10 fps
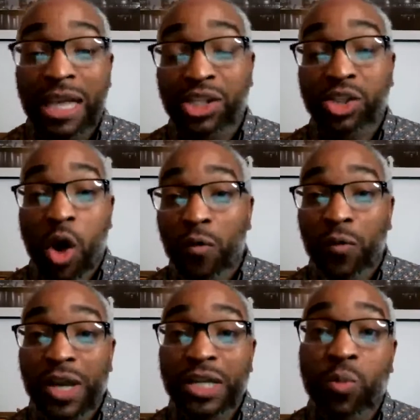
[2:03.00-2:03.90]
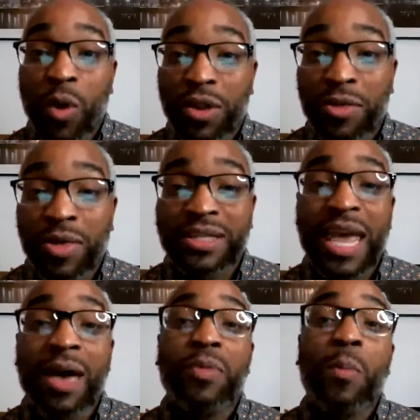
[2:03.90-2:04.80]
and sulfur is one of the things
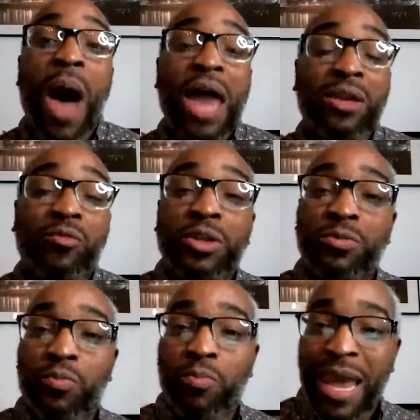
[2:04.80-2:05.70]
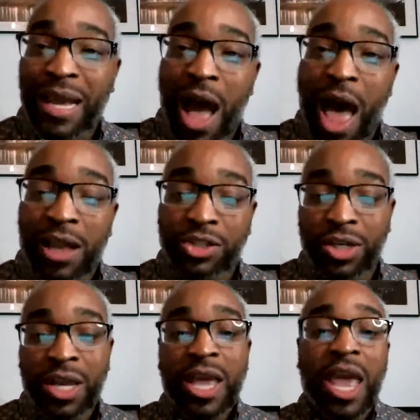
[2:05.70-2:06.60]
that help the body make
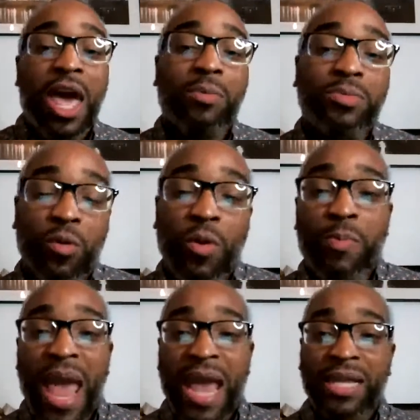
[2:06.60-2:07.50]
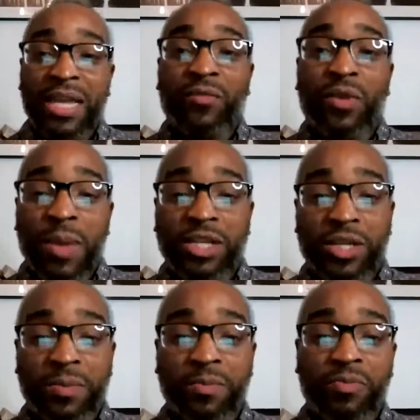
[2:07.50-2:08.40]
collagen and help deal with pain and
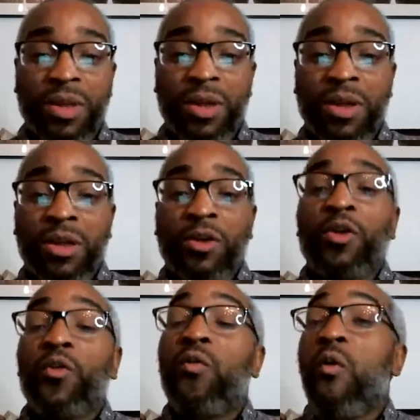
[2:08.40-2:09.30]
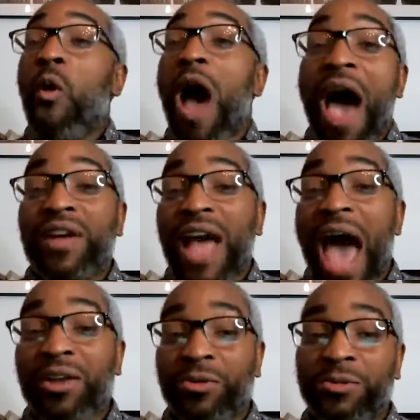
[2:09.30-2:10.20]
inflammation. 4,
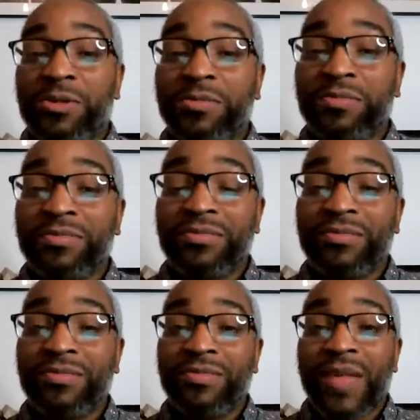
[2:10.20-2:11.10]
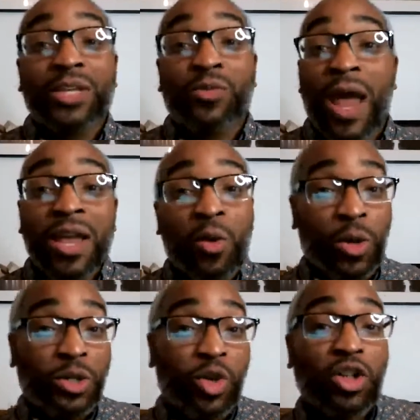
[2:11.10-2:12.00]
avocados. That's right.
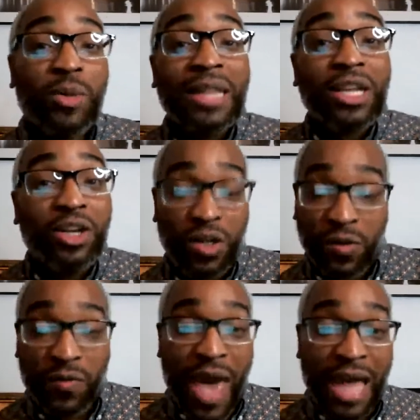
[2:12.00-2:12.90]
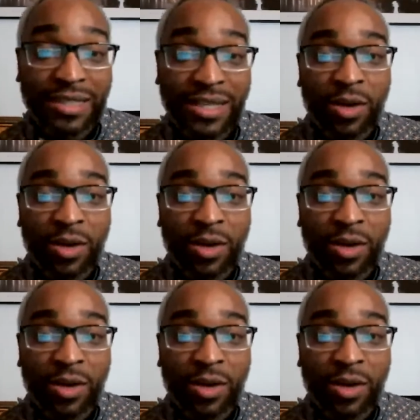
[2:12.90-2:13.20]
We talked about the good fats.